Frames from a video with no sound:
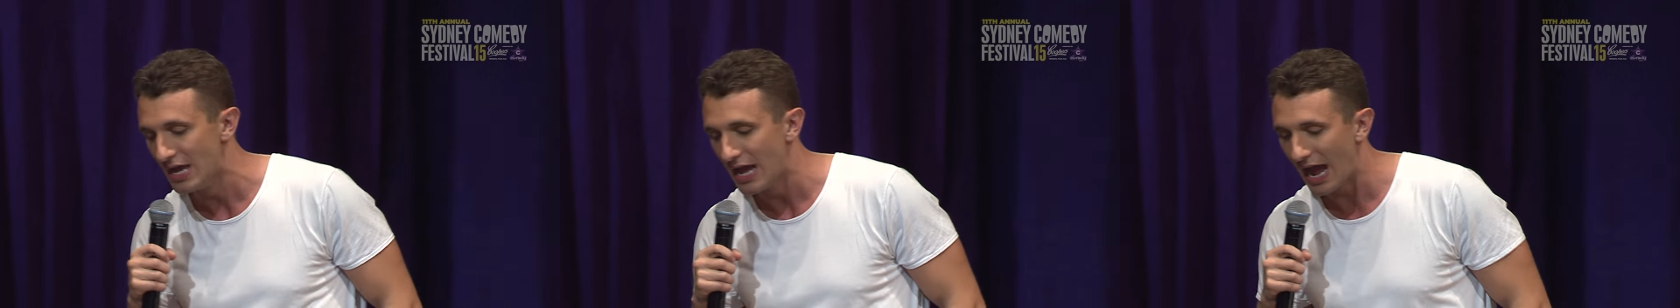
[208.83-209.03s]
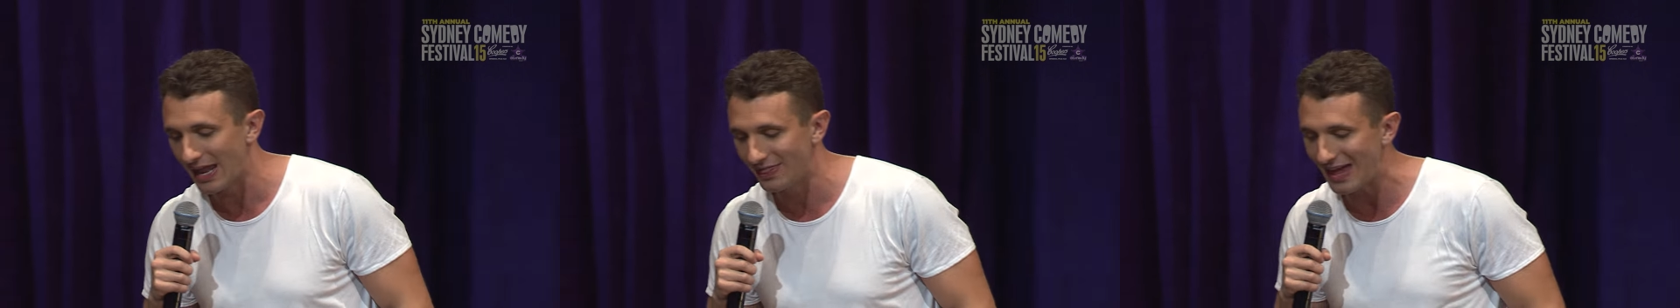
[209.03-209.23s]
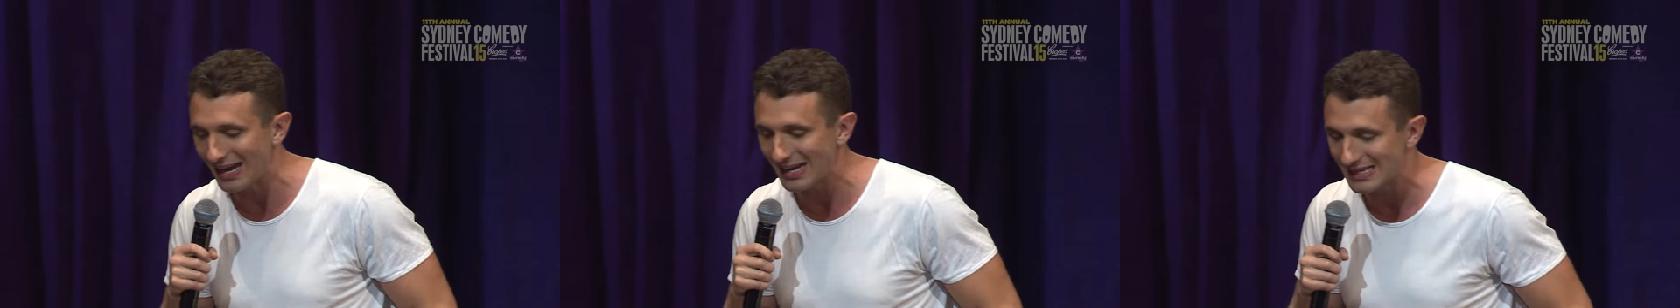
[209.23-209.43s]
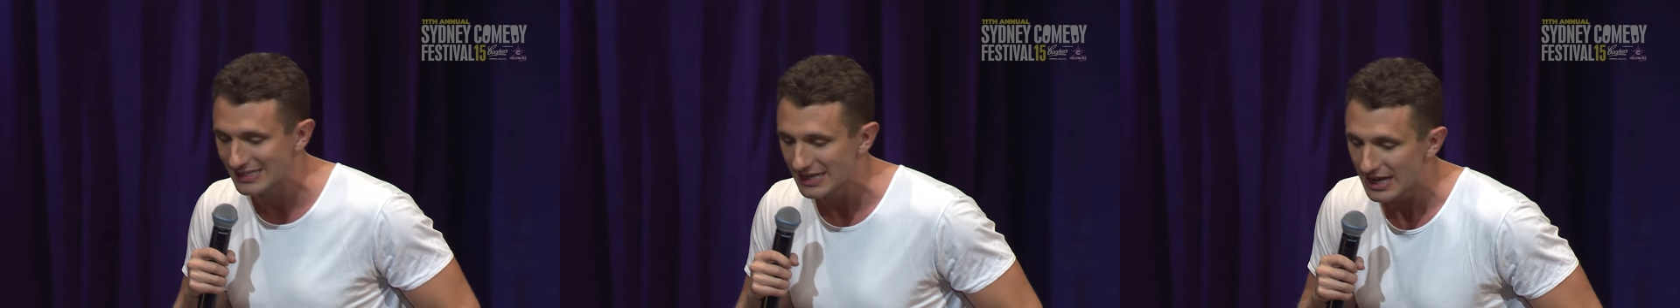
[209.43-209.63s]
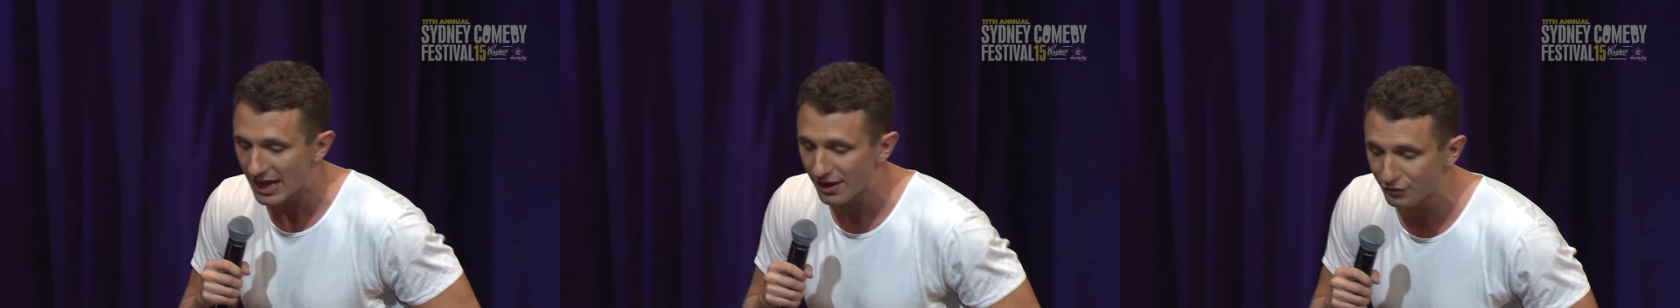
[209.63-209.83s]
and that is,
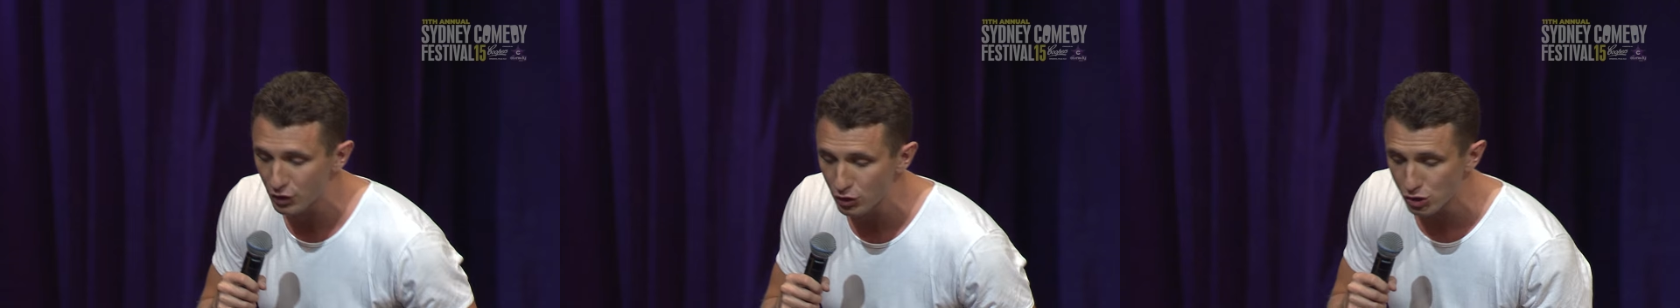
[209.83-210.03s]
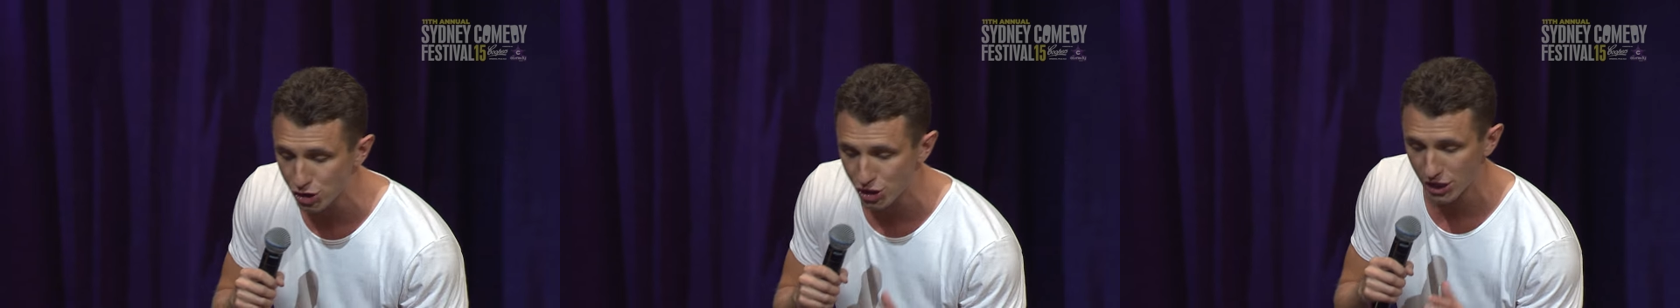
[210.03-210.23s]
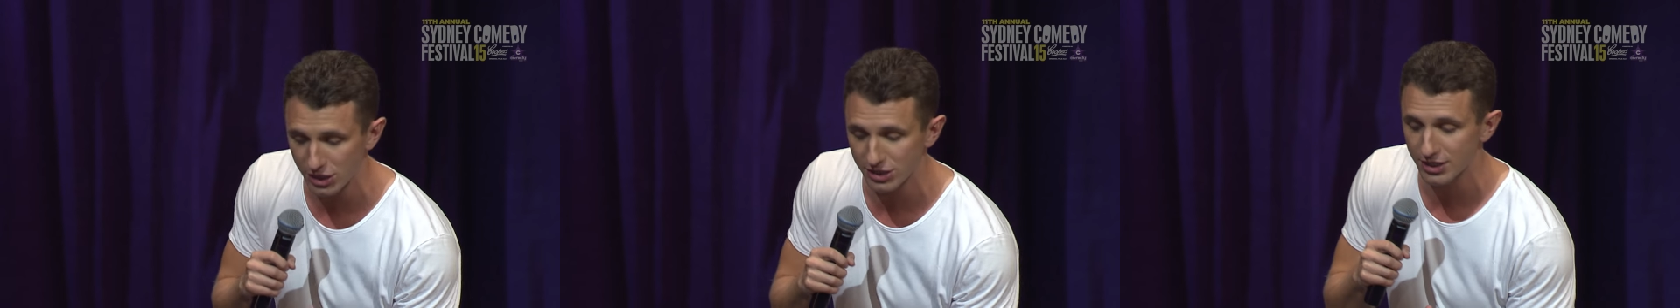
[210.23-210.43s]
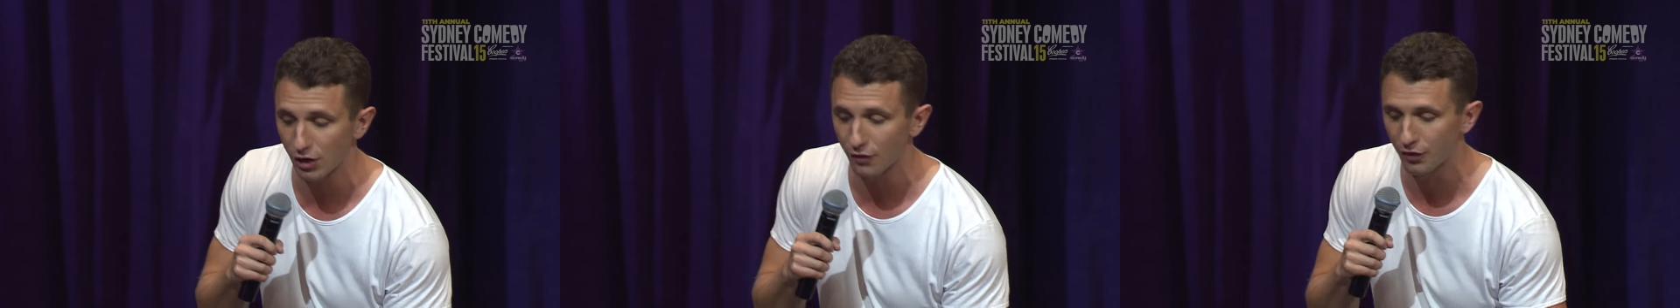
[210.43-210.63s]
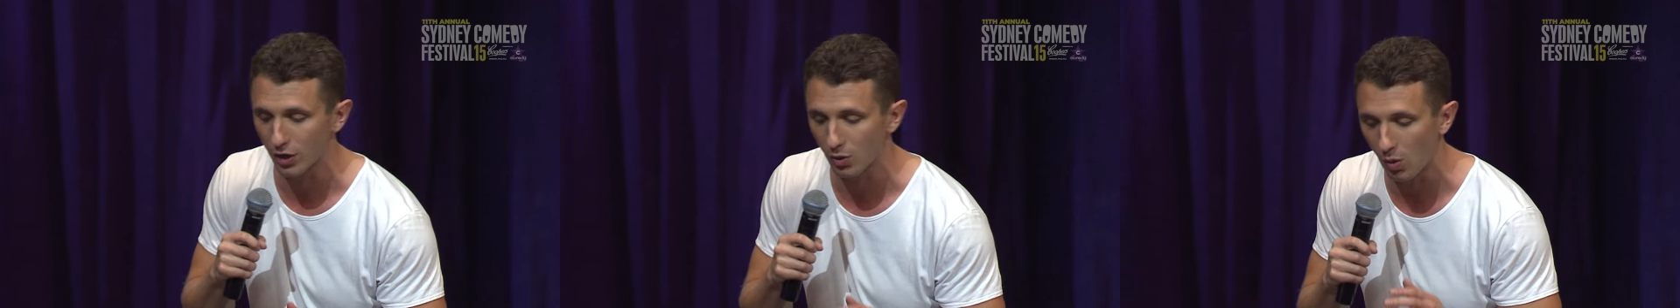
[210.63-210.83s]
if you shit
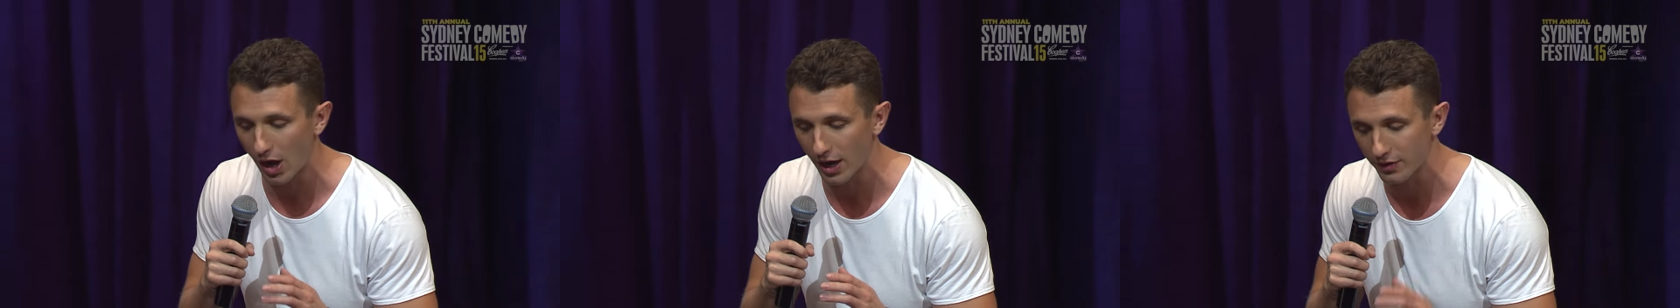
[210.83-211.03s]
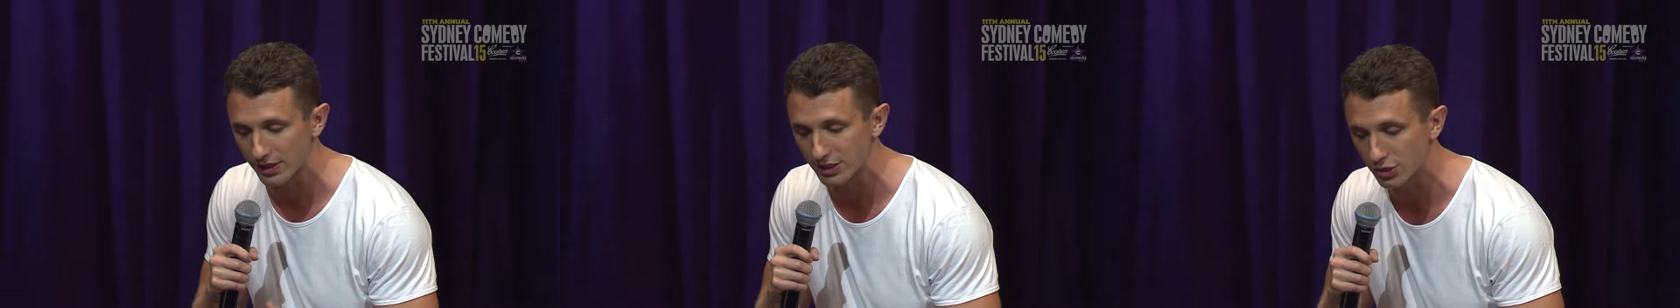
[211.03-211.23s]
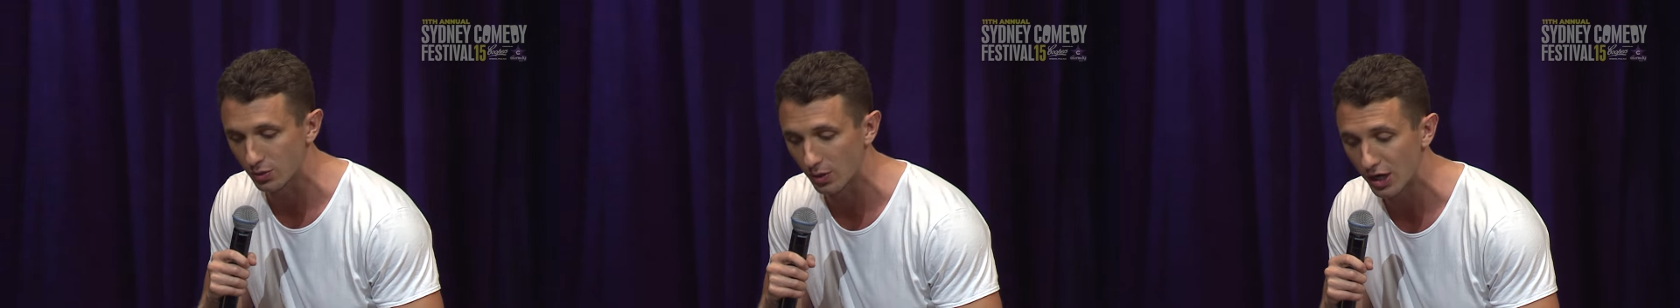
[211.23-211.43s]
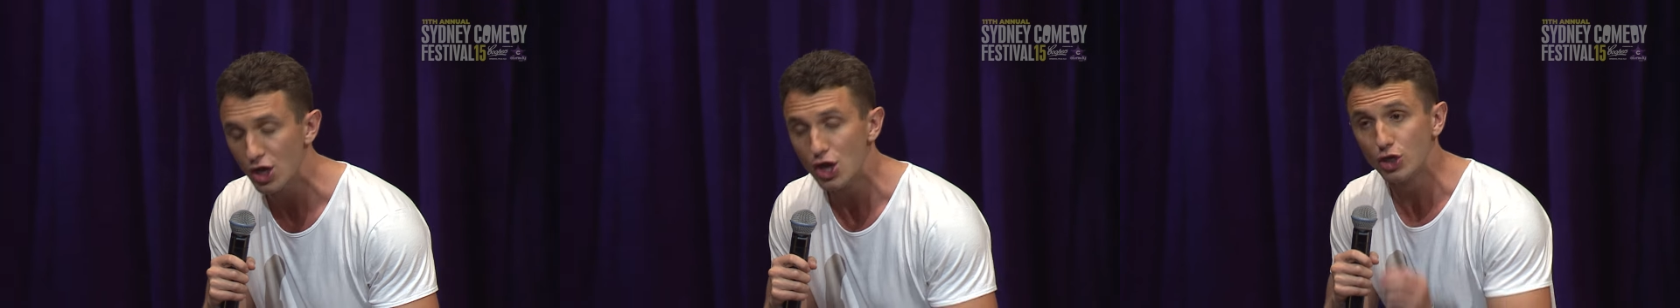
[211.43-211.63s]
yourself on a winery tour,